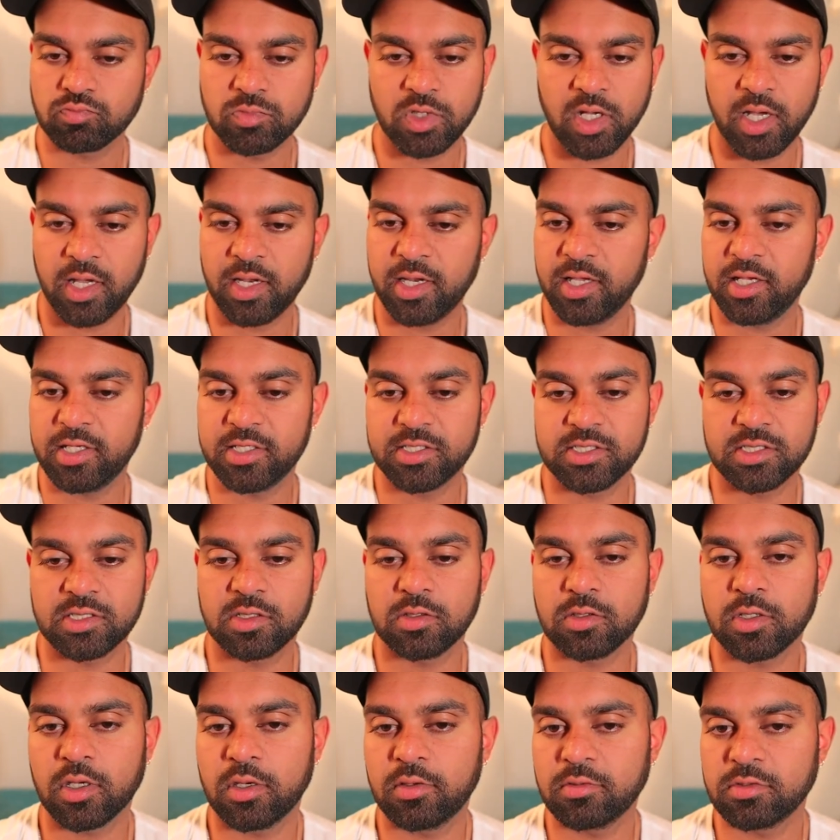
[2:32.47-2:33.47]
and it is
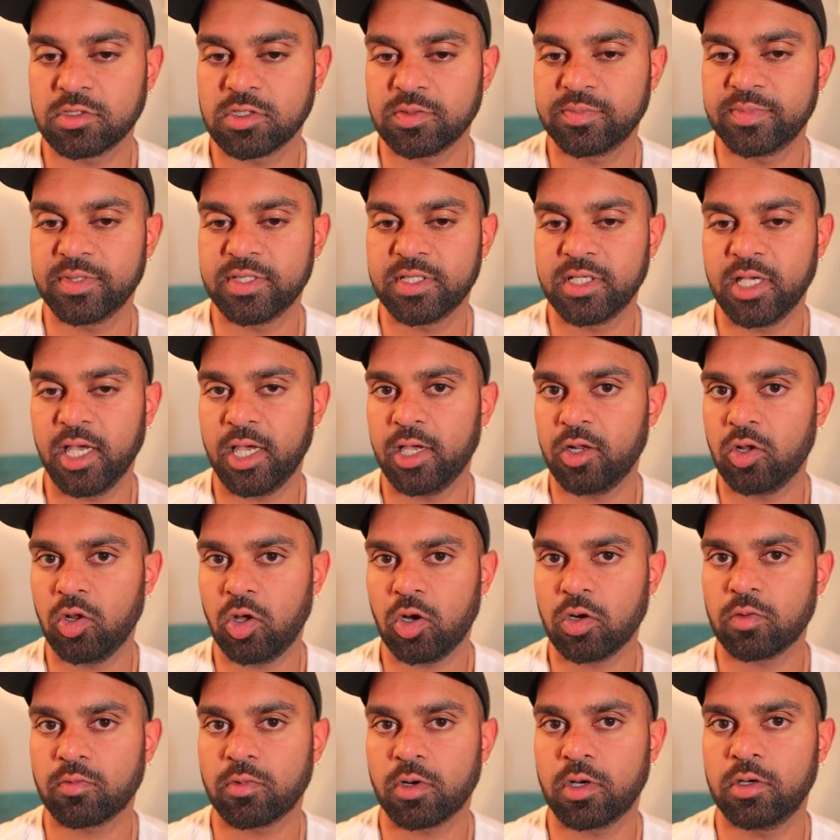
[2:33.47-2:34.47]
still going to be a
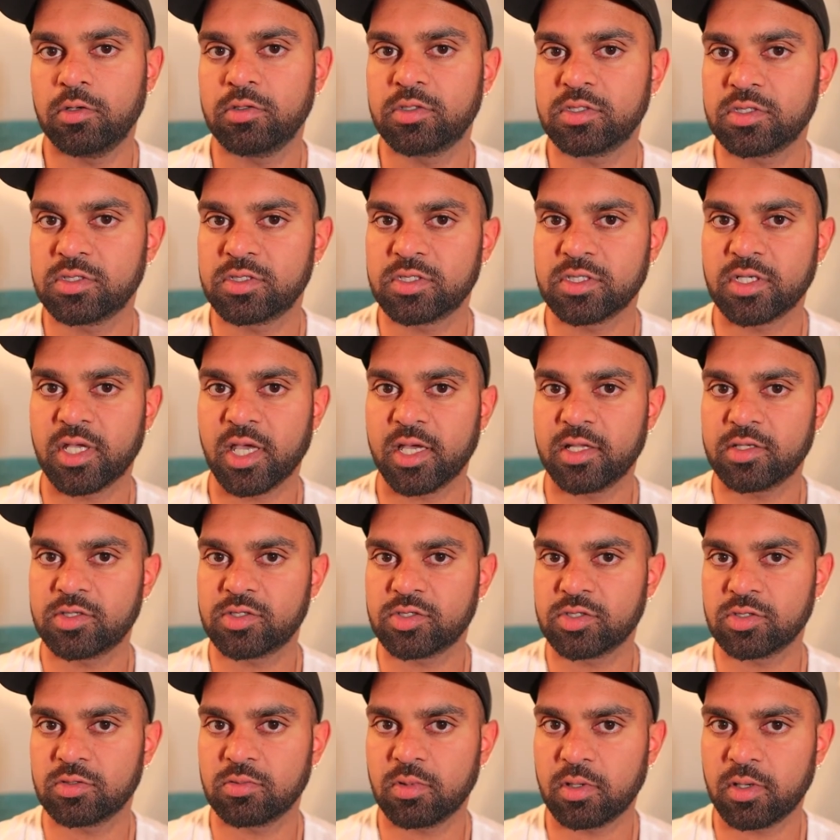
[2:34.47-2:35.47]
long road to get
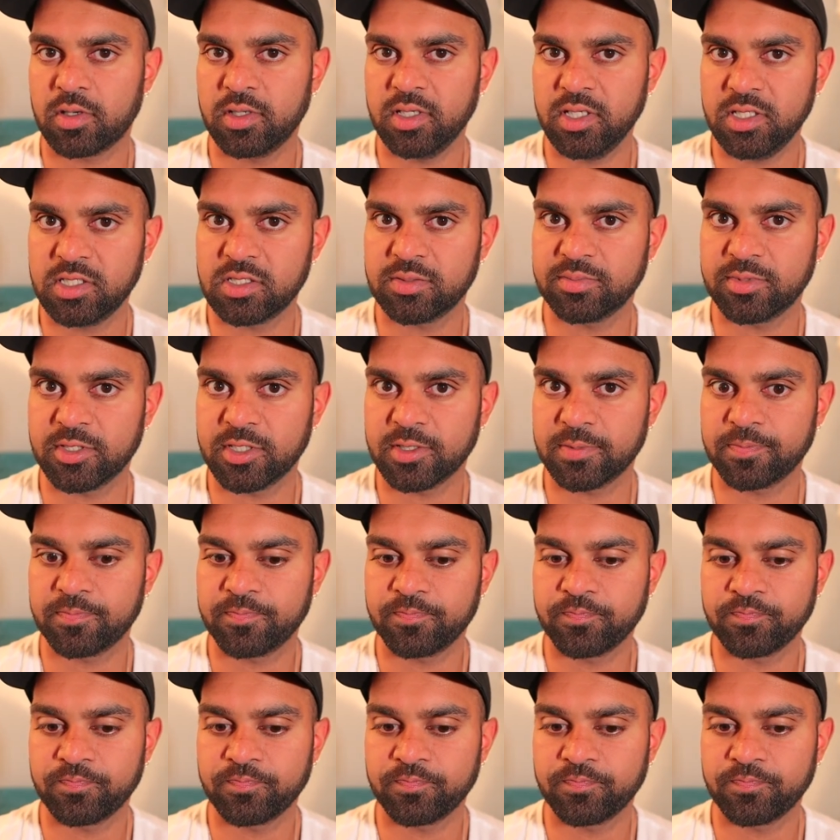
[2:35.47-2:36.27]
to where I need to be.